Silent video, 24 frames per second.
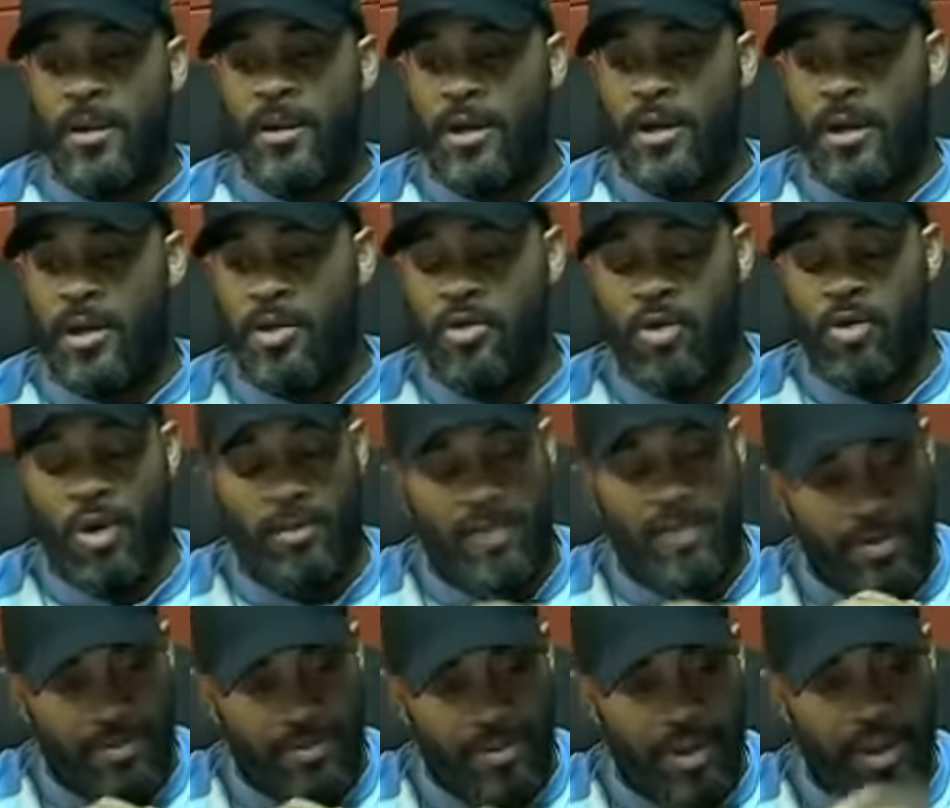uh, who are
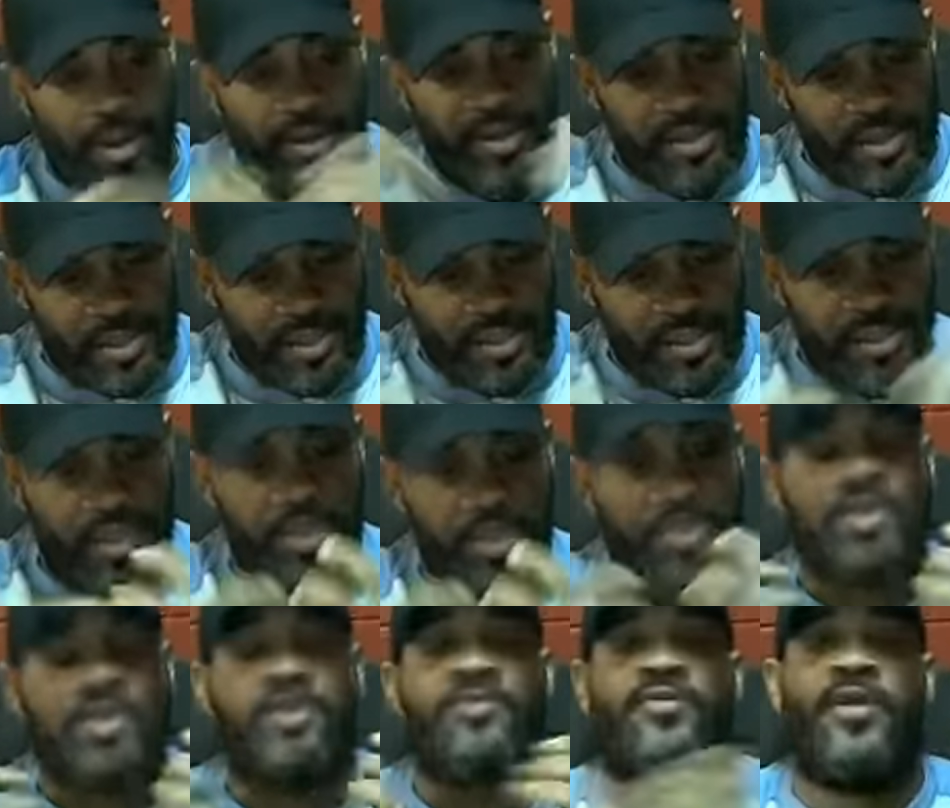my brothers and
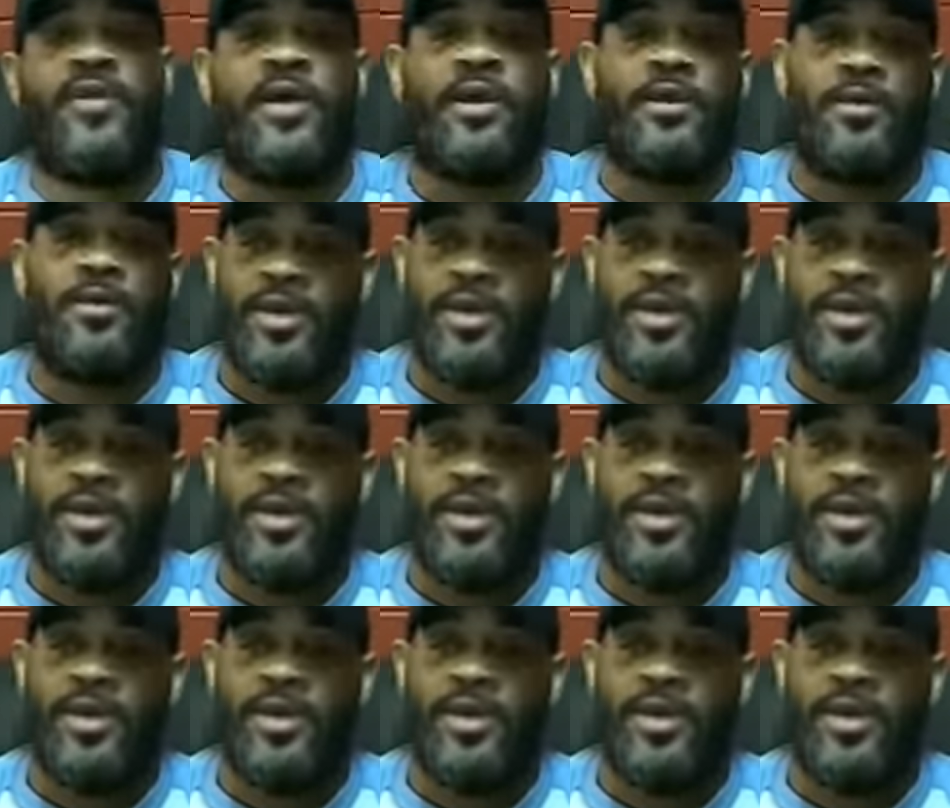sisters, fellow